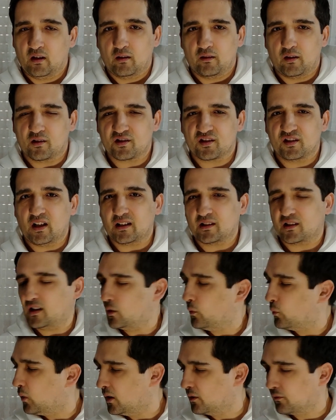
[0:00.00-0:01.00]
there's not a
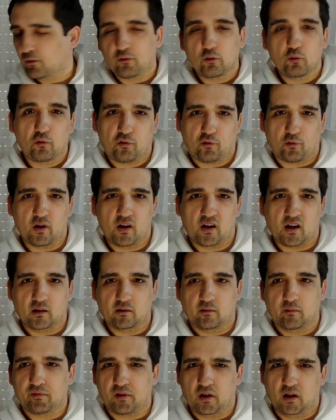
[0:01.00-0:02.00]
1, 2, 3 kind
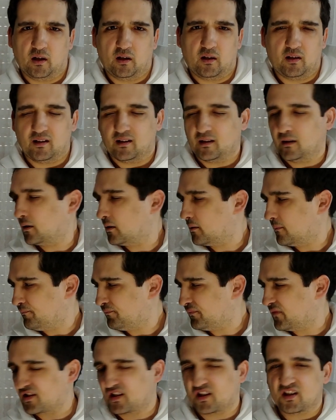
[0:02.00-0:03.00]
of thing.
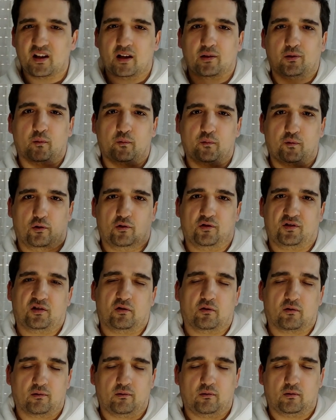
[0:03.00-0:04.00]
This is not the first
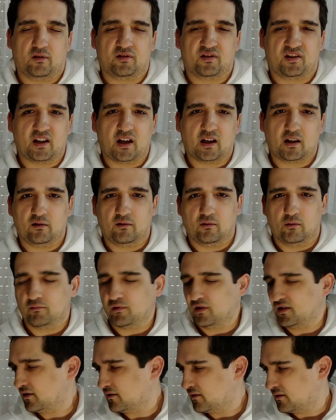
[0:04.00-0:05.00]
or the second, no,
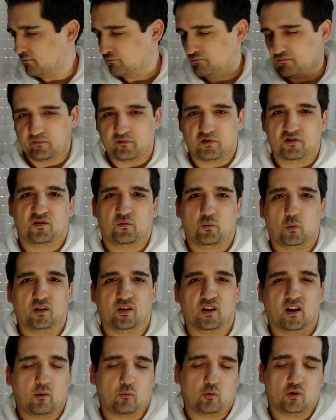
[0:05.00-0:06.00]
this is the first one
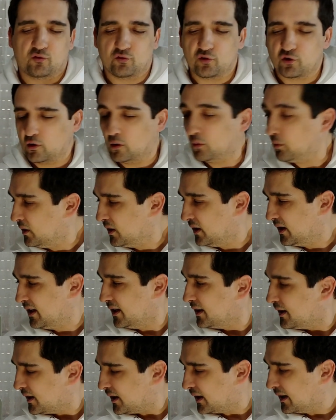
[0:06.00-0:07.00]
that I want to show,
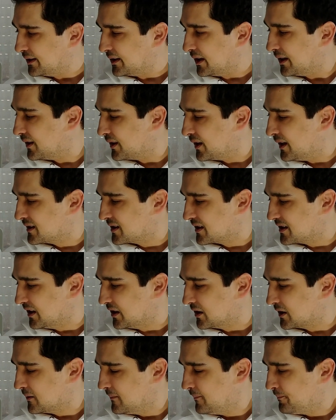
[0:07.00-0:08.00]
and that's
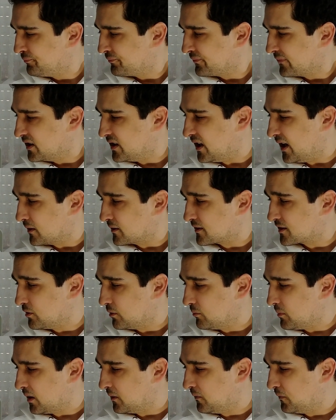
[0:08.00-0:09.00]
it. Yeah, so
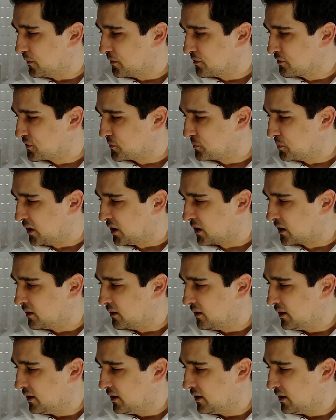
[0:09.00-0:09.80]
my first pick,